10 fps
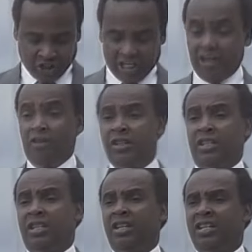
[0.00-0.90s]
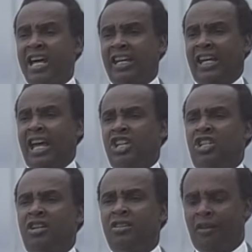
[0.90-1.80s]
the skill and the
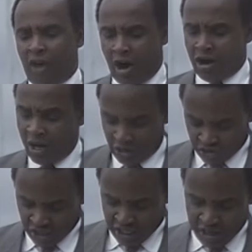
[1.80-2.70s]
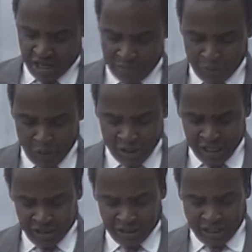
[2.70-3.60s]
dedication of our city
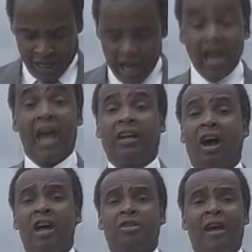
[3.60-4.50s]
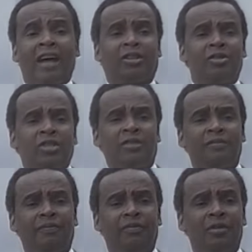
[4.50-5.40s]
employees and contractors.
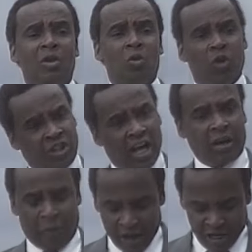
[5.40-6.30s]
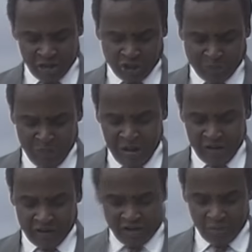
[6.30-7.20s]
We're celebrating the
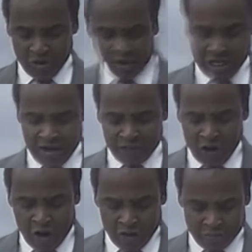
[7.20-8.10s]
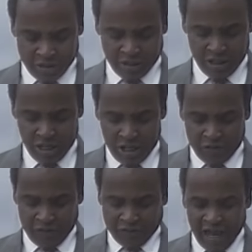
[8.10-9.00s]
spirit of community involvement
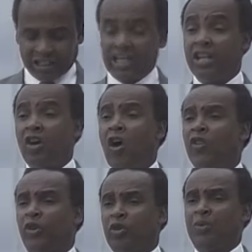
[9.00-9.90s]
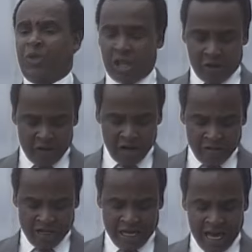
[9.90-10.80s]
reflected in all the groups that are
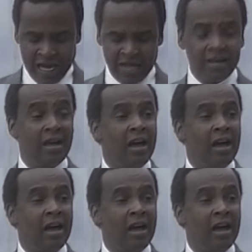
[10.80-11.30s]
here today.